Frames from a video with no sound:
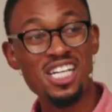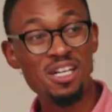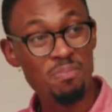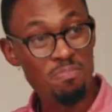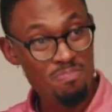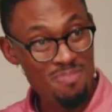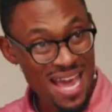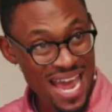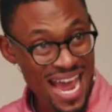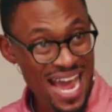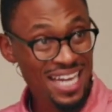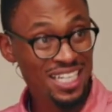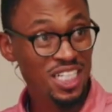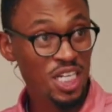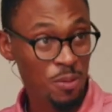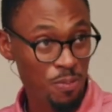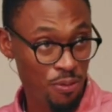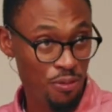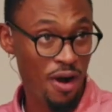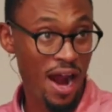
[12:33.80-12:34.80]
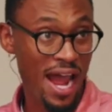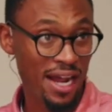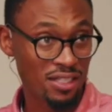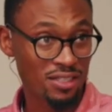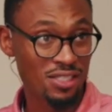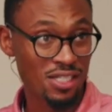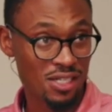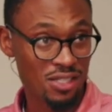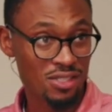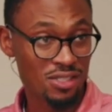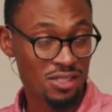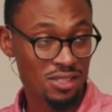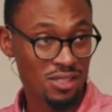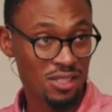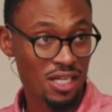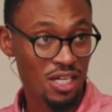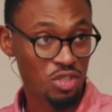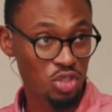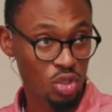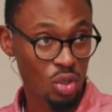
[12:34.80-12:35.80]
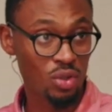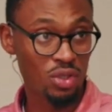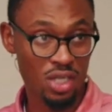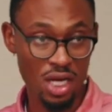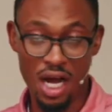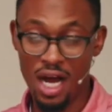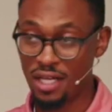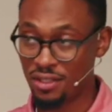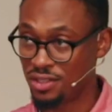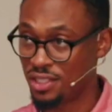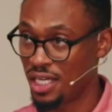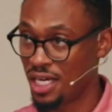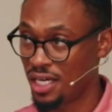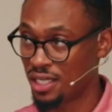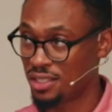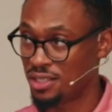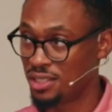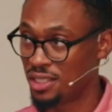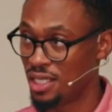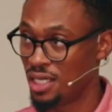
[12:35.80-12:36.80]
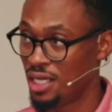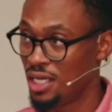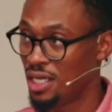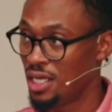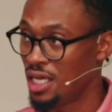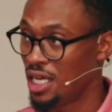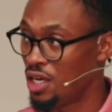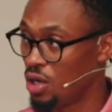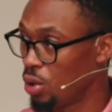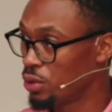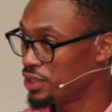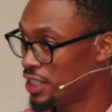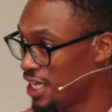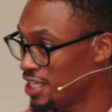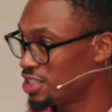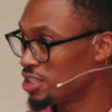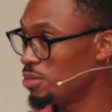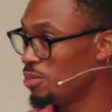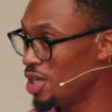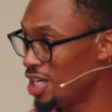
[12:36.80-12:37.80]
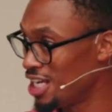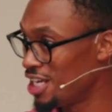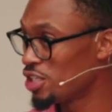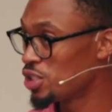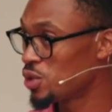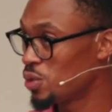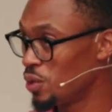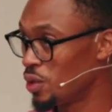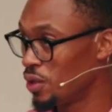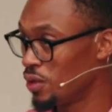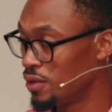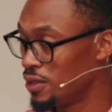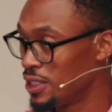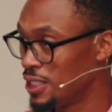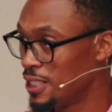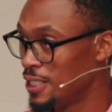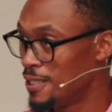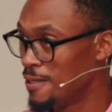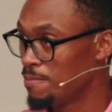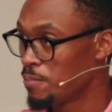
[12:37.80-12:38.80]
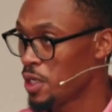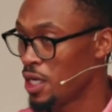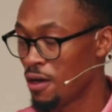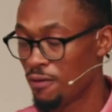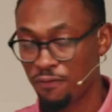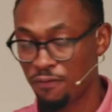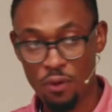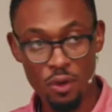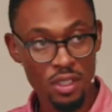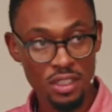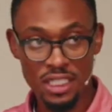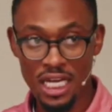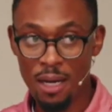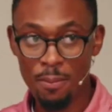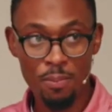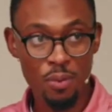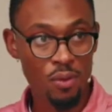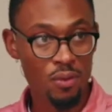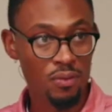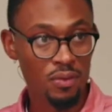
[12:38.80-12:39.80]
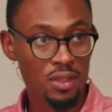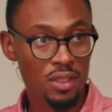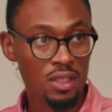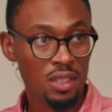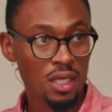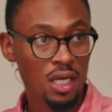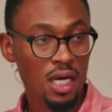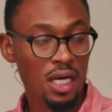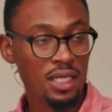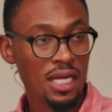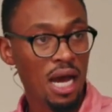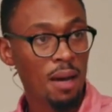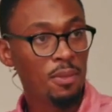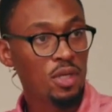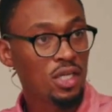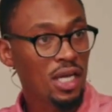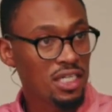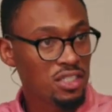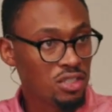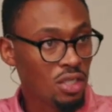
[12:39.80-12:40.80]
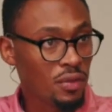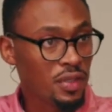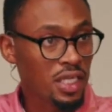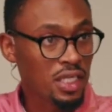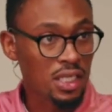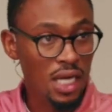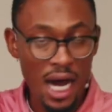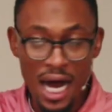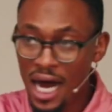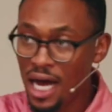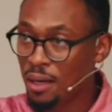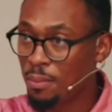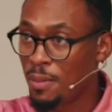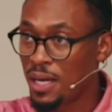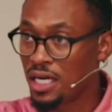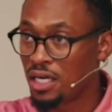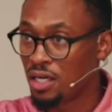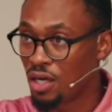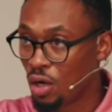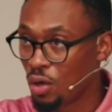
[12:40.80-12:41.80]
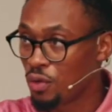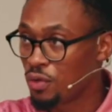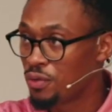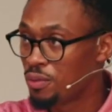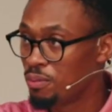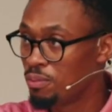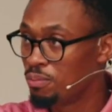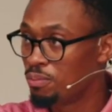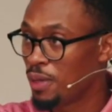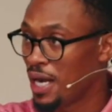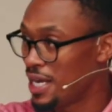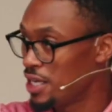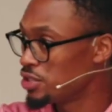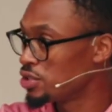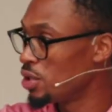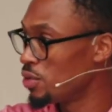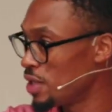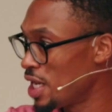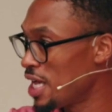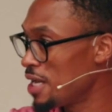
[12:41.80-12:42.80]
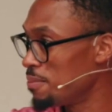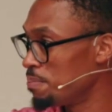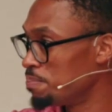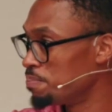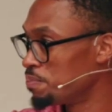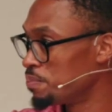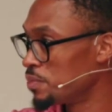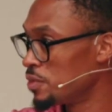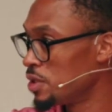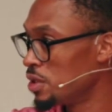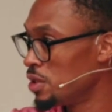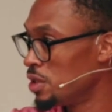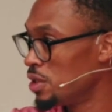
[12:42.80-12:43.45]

commanded practice in certain contexts in Old Testament Israel. For example, how many of you guys know that God made an oath by his own name?